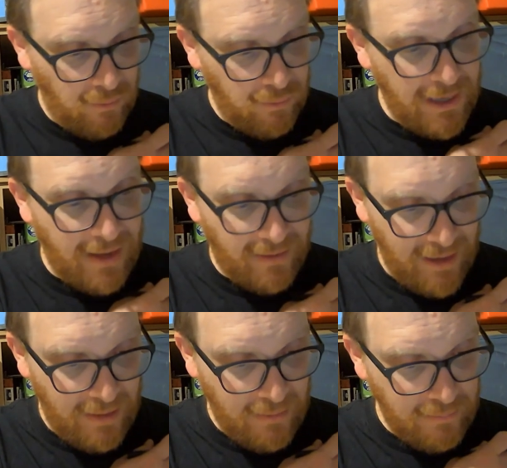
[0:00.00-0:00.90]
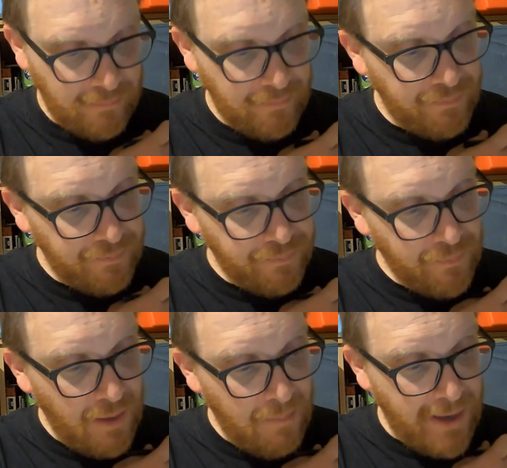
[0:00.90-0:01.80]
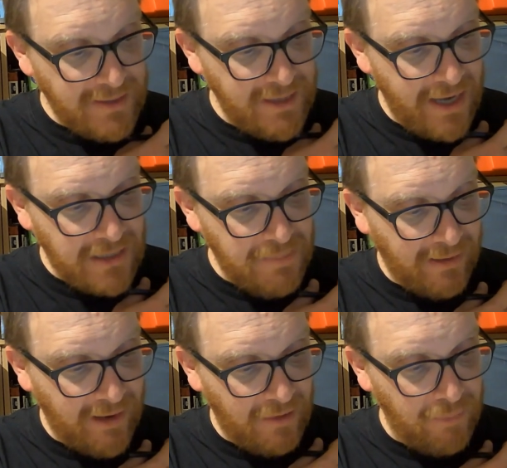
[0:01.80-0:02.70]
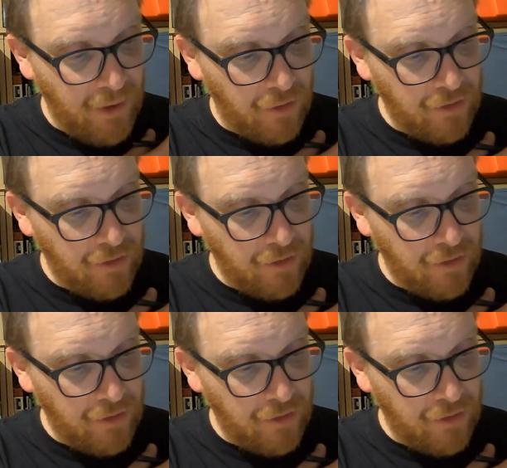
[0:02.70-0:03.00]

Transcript: Kathleen. Battle axe, block.